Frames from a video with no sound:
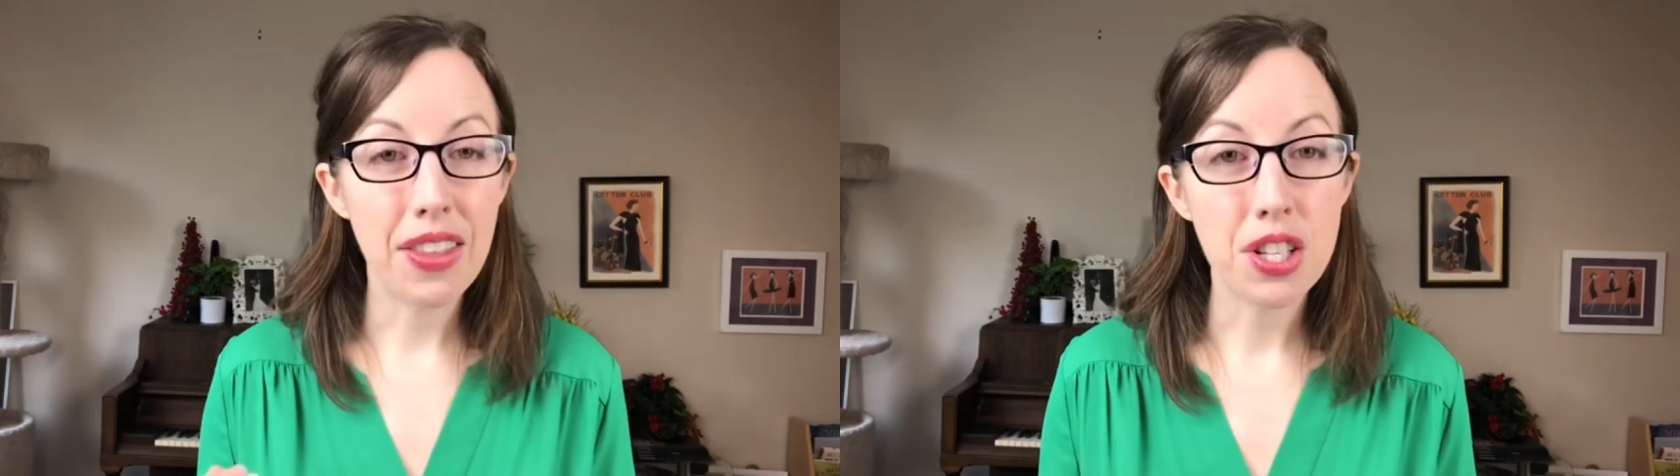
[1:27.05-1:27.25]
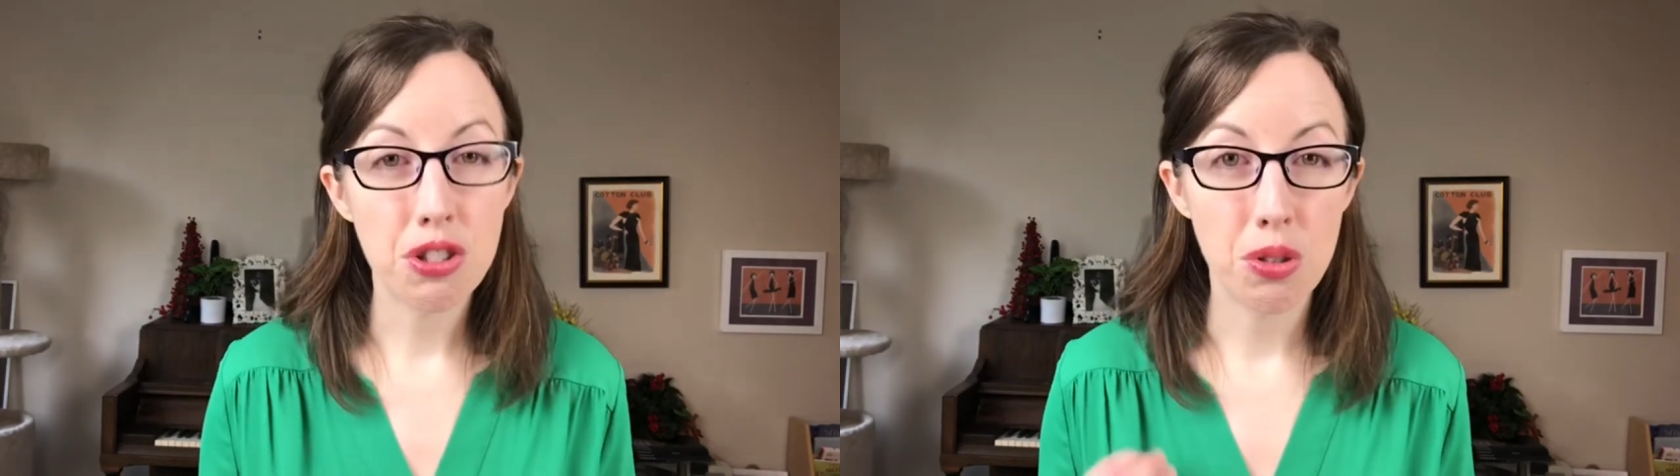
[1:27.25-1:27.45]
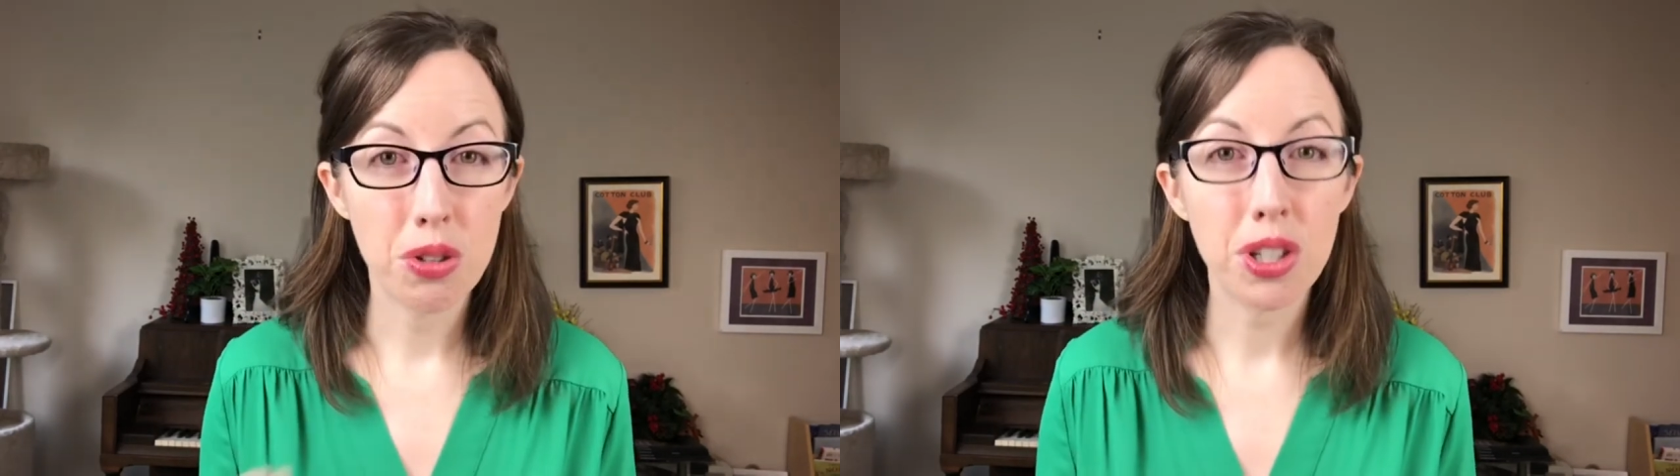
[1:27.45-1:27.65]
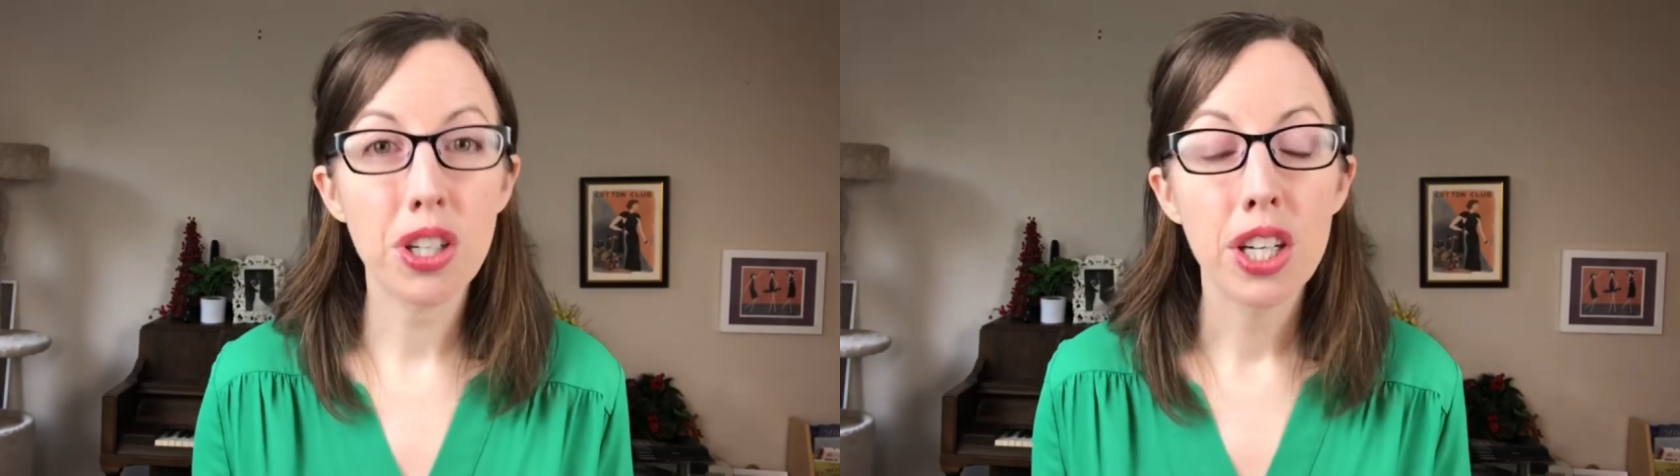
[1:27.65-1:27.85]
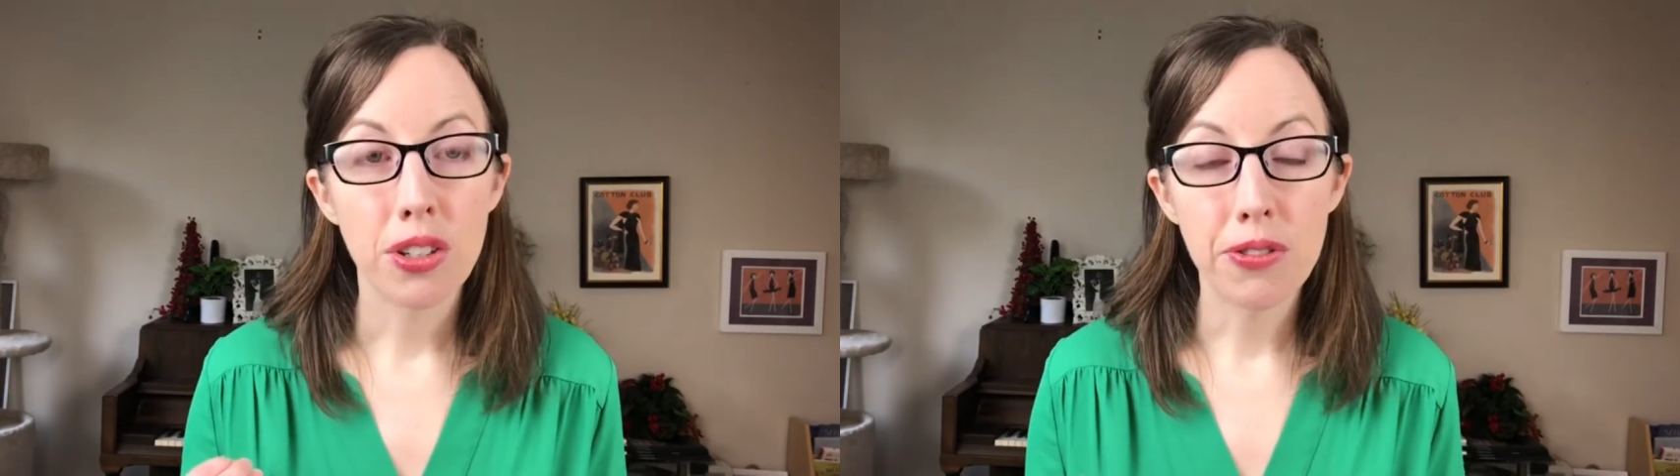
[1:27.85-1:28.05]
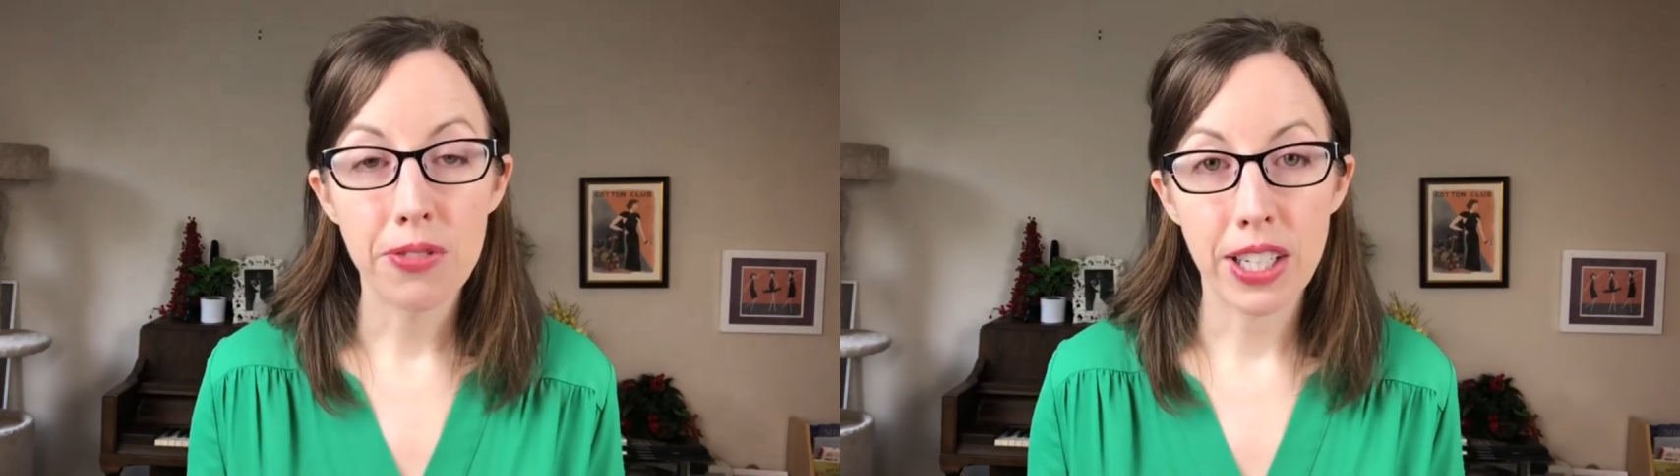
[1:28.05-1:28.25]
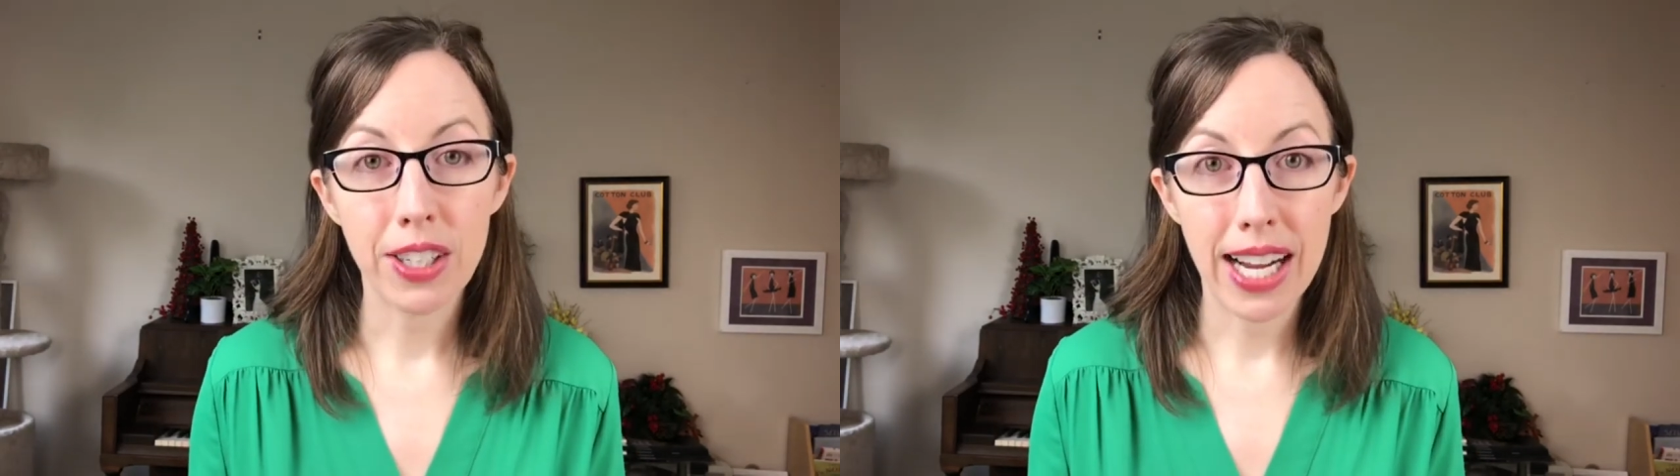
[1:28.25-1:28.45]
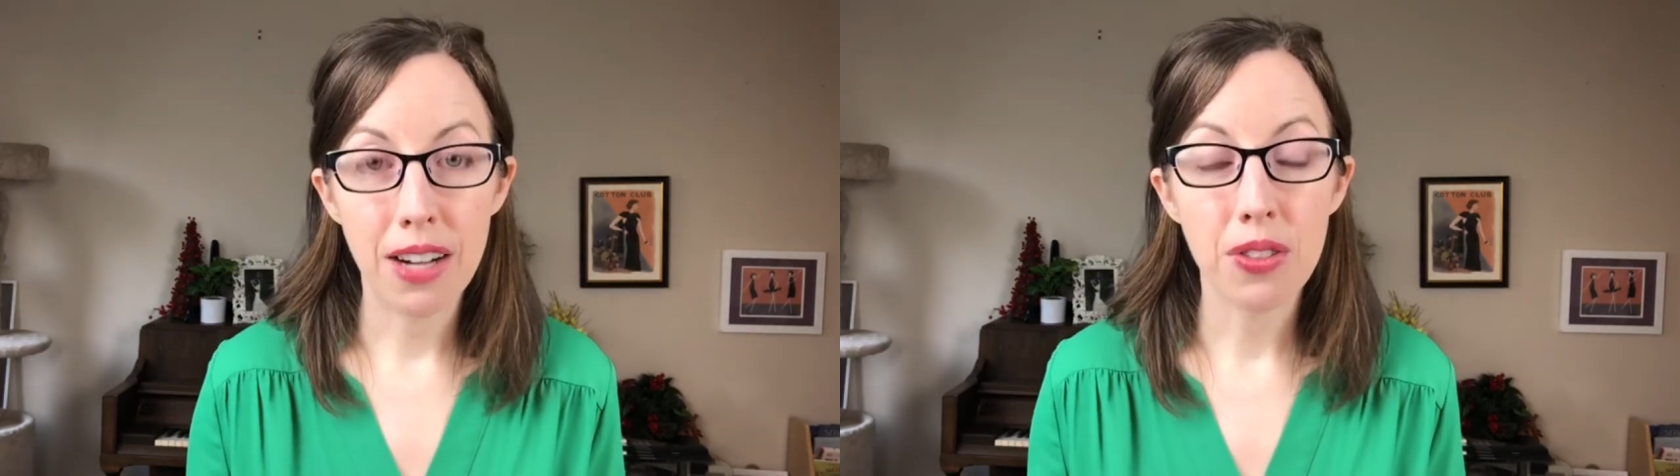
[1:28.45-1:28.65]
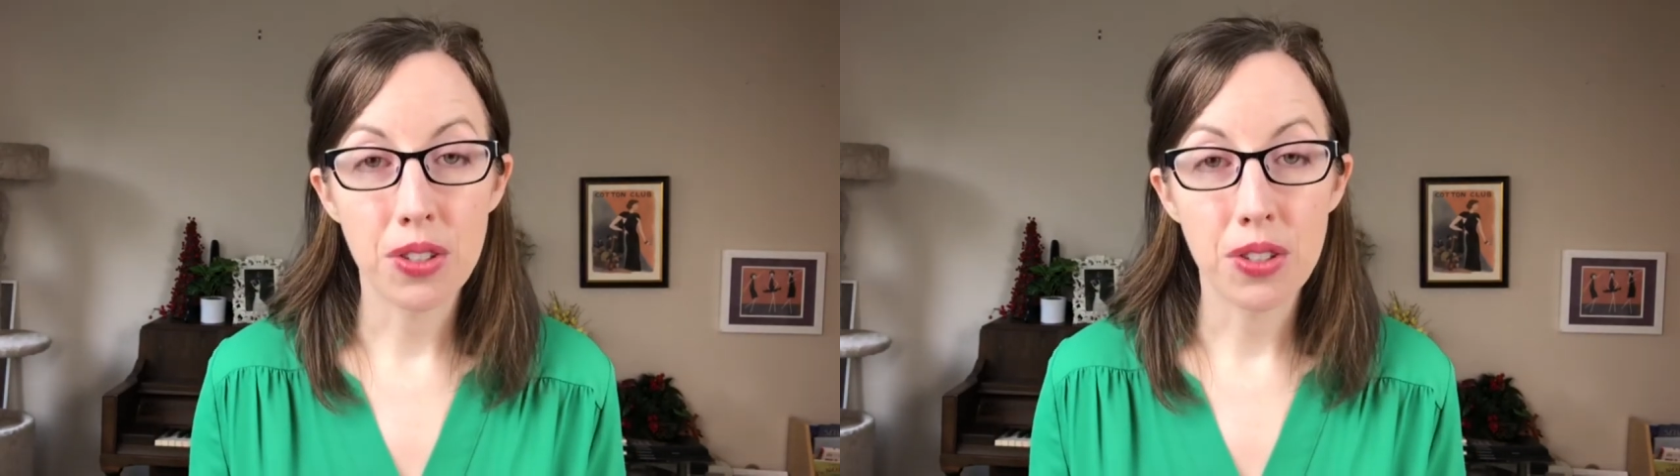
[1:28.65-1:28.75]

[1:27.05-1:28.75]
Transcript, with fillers: And the sooner you figure out